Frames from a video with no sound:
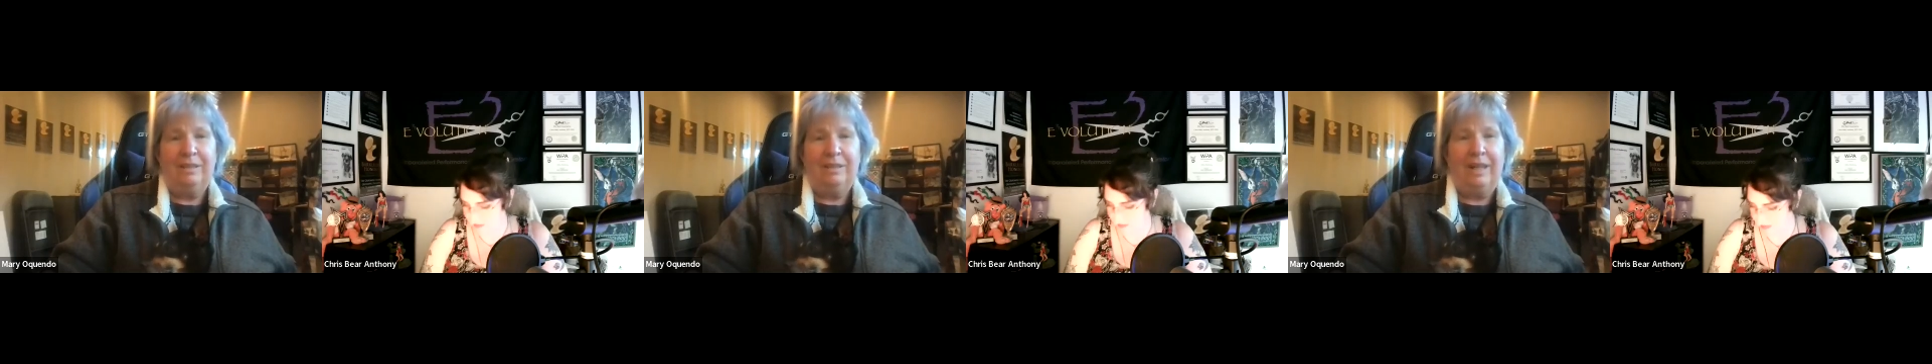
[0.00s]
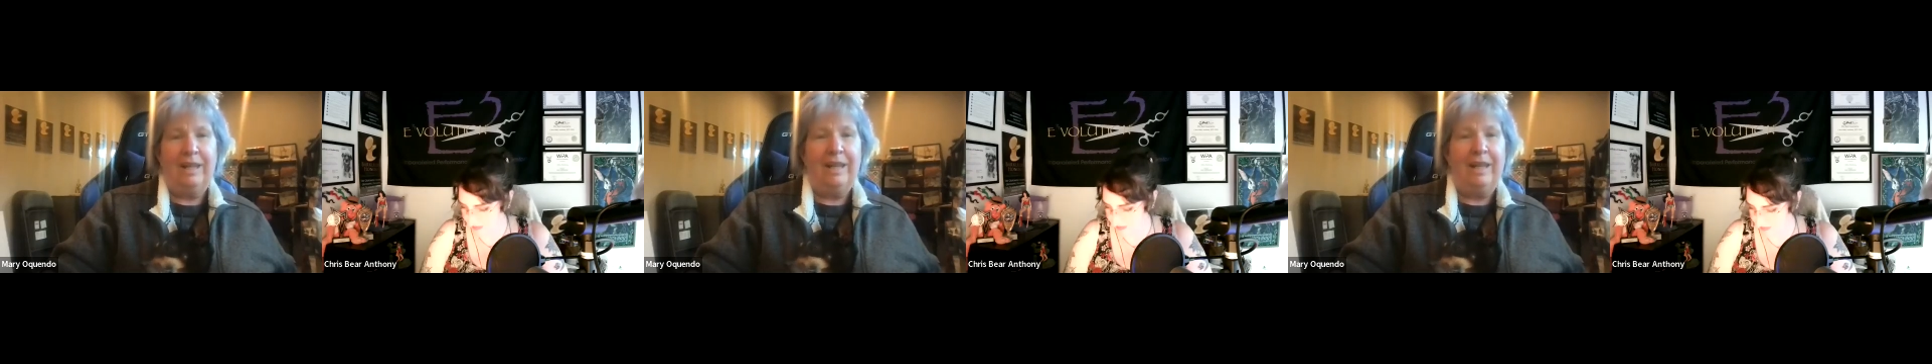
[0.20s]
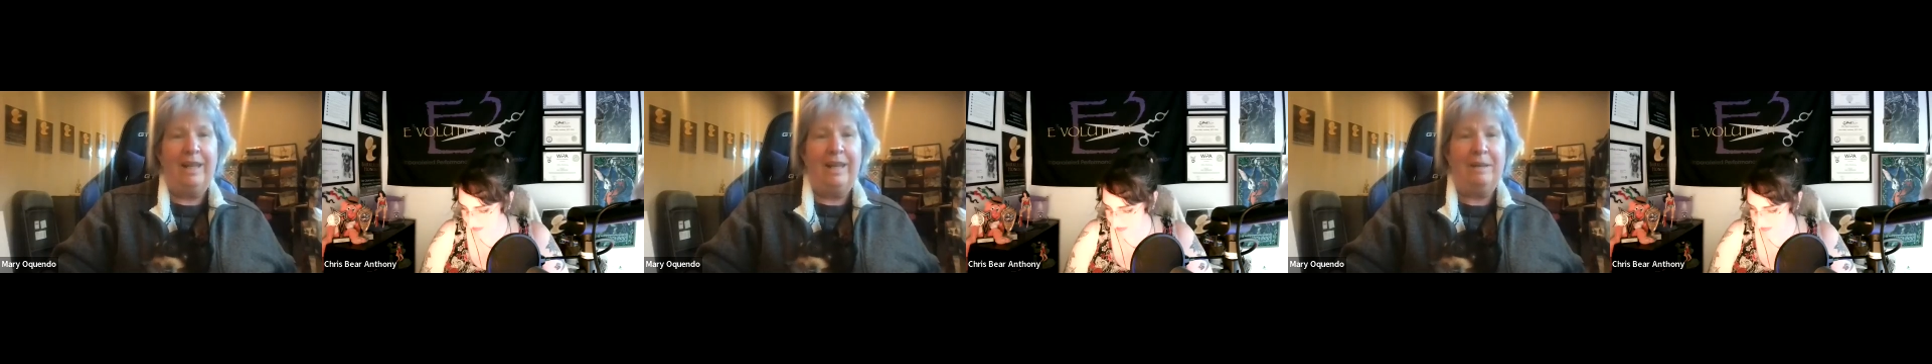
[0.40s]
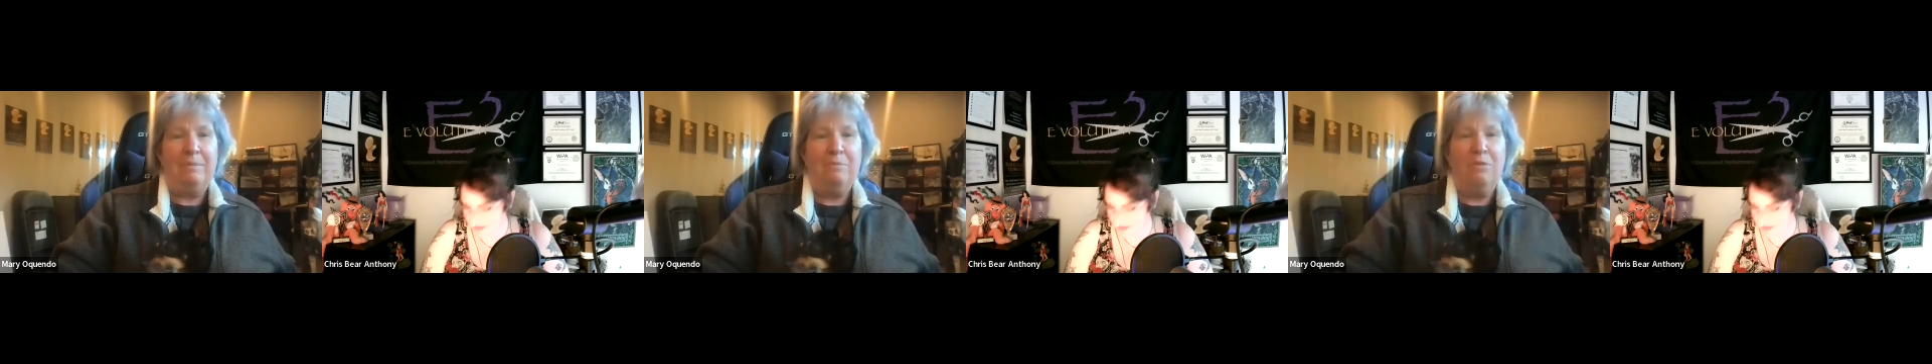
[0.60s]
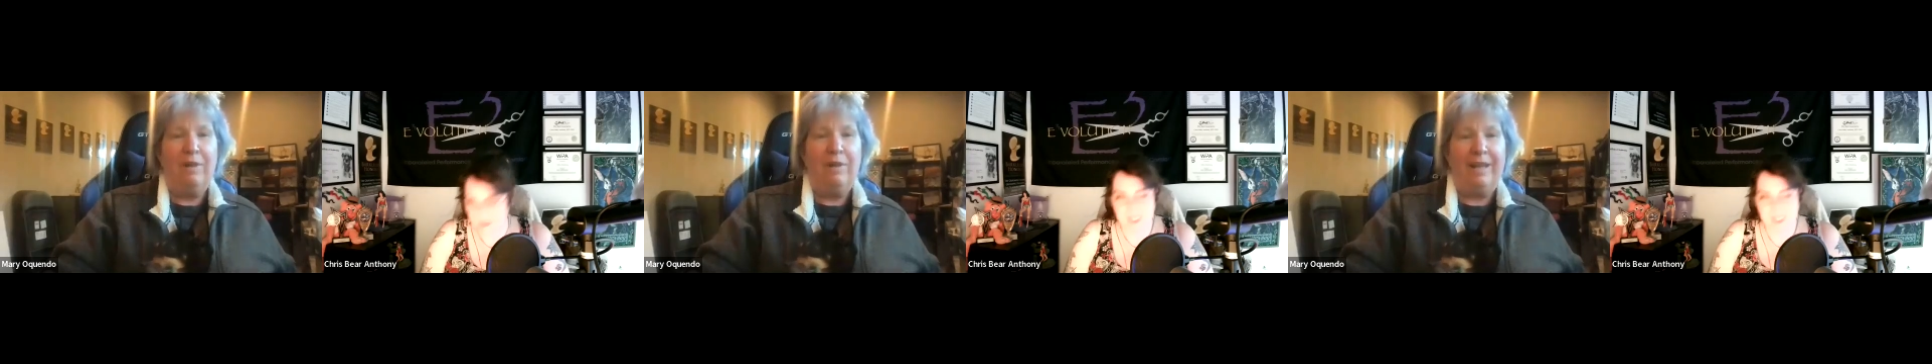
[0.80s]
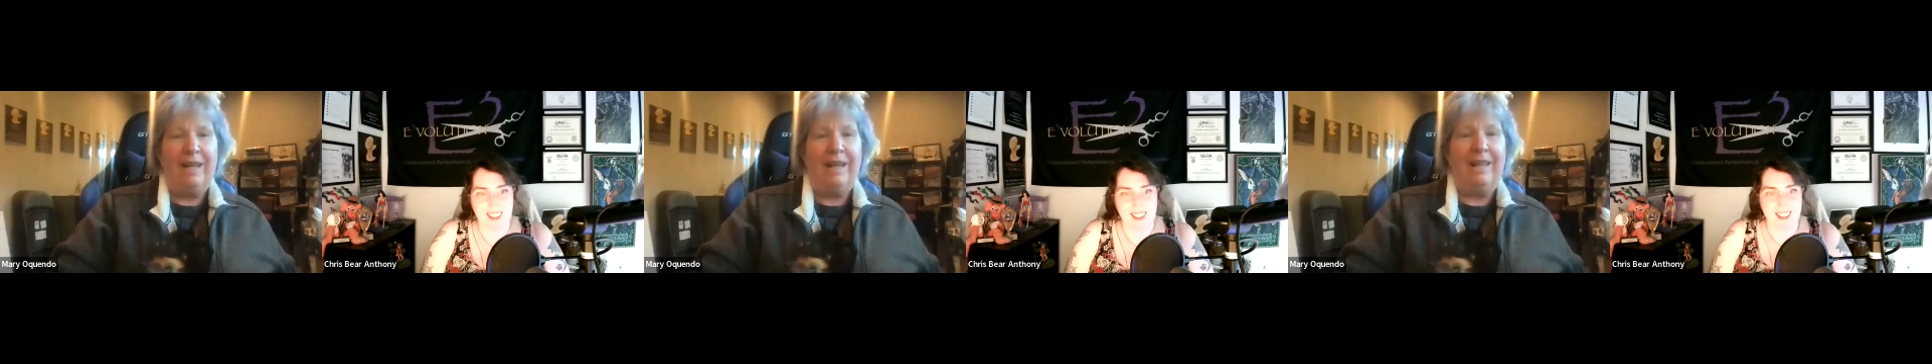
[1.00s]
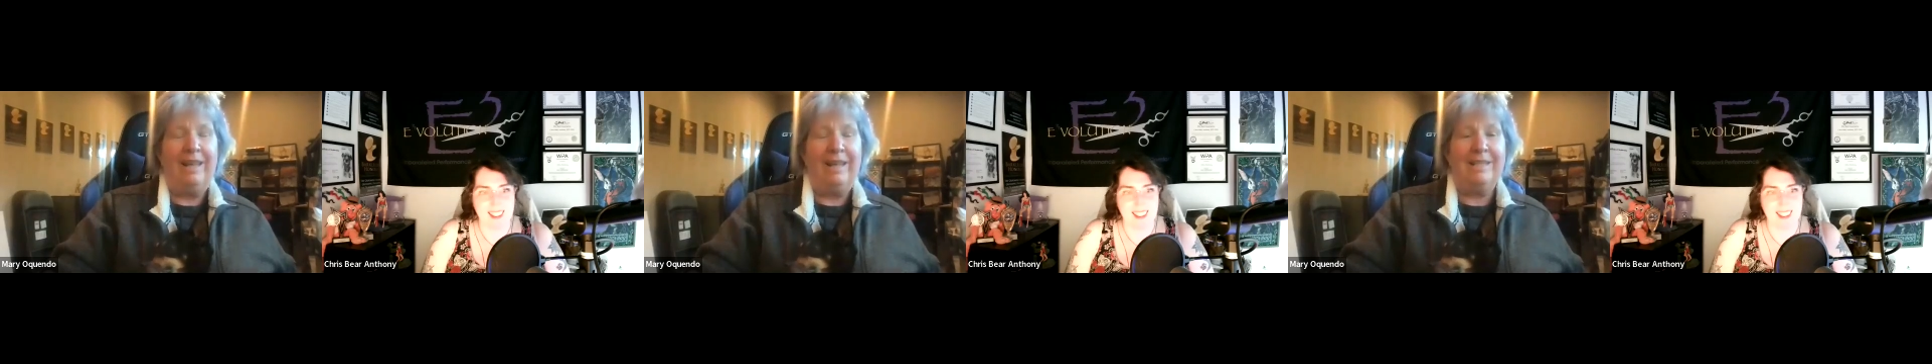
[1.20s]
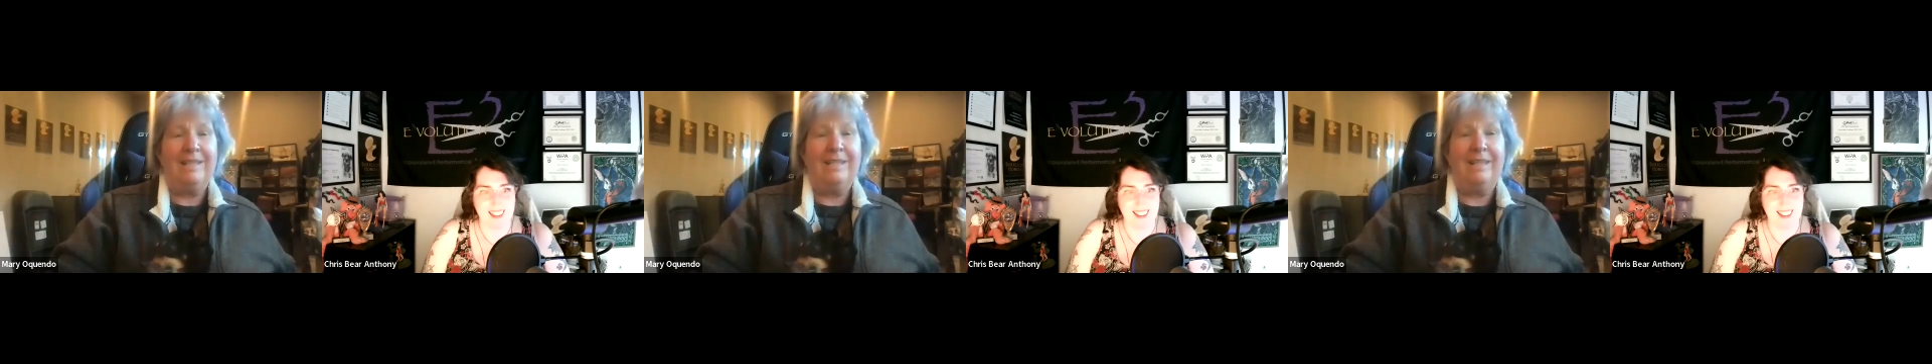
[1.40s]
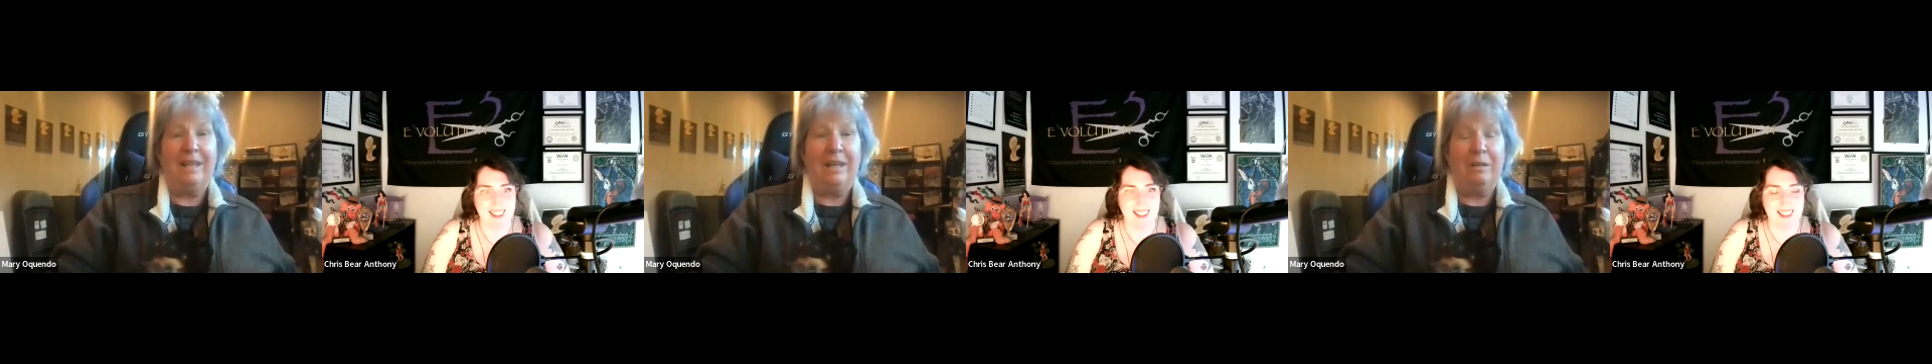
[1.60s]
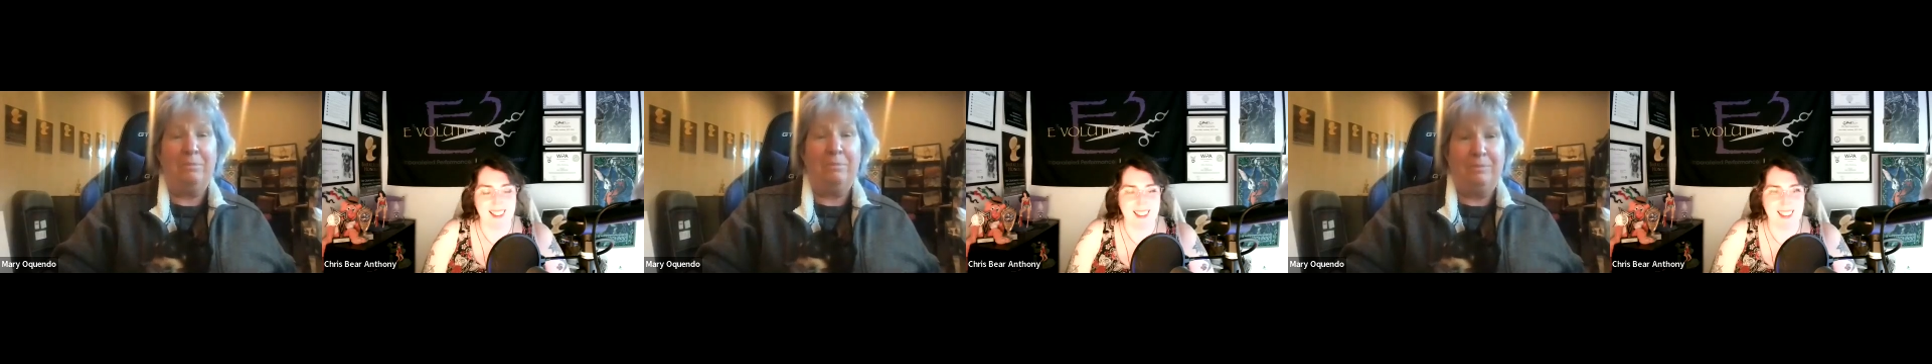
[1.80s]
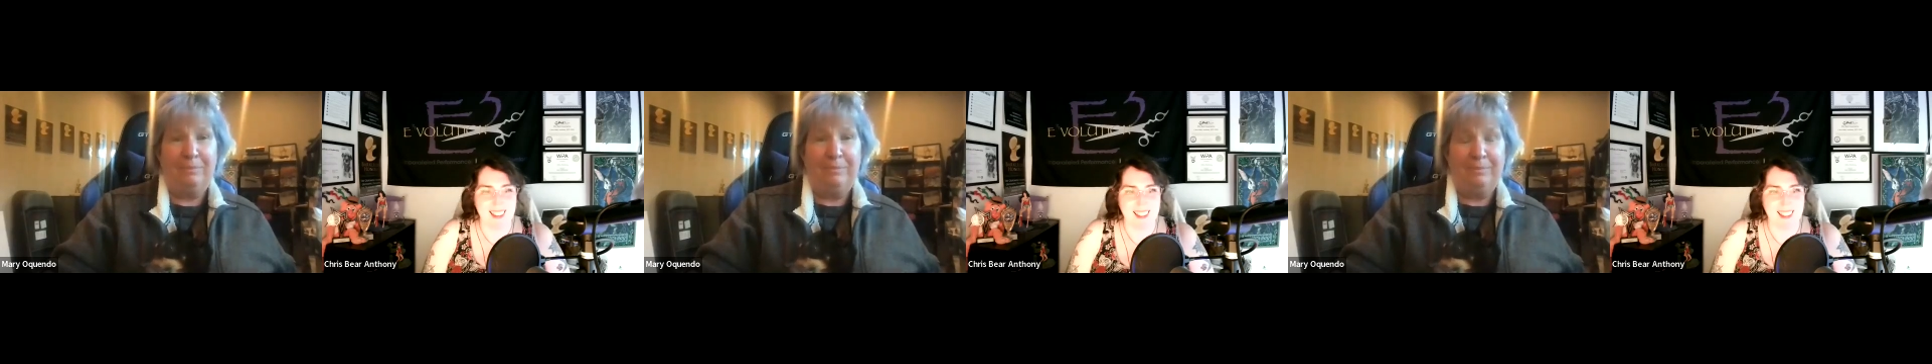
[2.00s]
I gotta get a move on getting that set up.